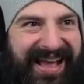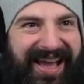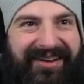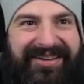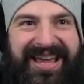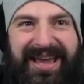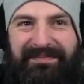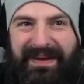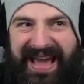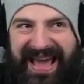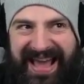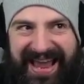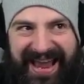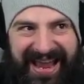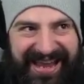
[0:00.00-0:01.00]
okay,
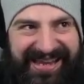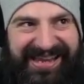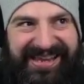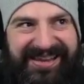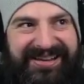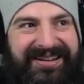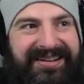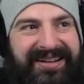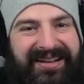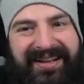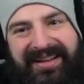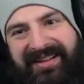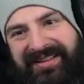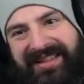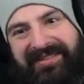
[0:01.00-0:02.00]
bye.
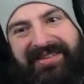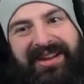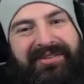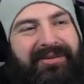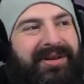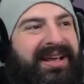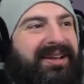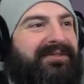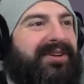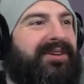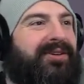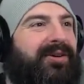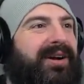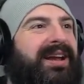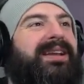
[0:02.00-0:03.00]
Let me know if you want to hit for the
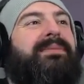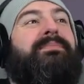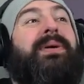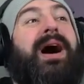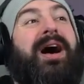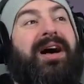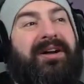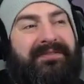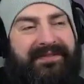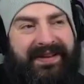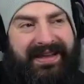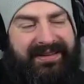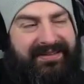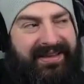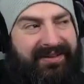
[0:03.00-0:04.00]
coin.
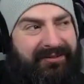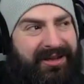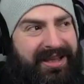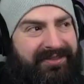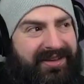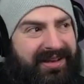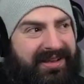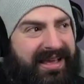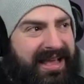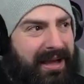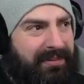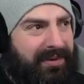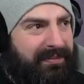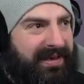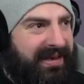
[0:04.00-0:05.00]
Perfect. We'll give it like a
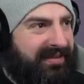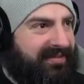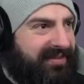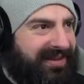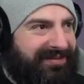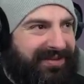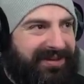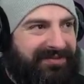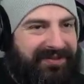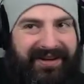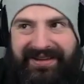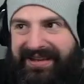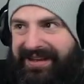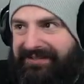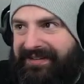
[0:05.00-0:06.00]
couple of minutes. See if we can
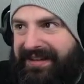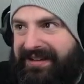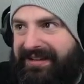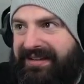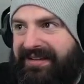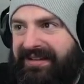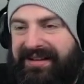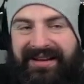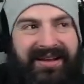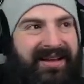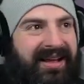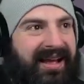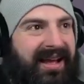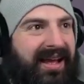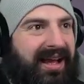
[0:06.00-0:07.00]
find anything.
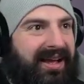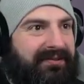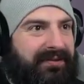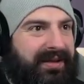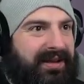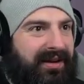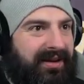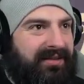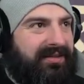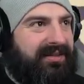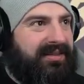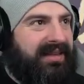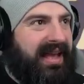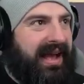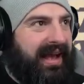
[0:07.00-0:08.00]
If we can't,
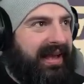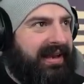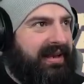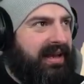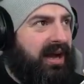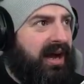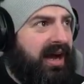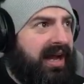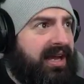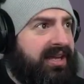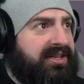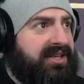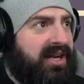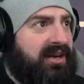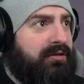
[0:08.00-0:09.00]
then I
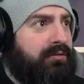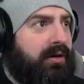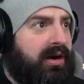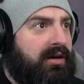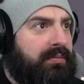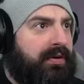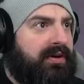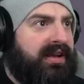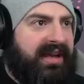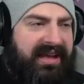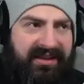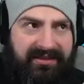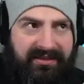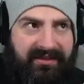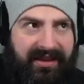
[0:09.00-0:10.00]
shall inquire upon a
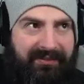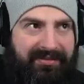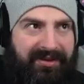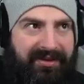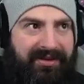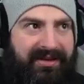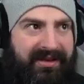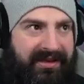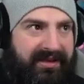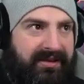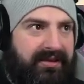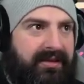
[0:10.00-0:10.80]
hint. Absolutely.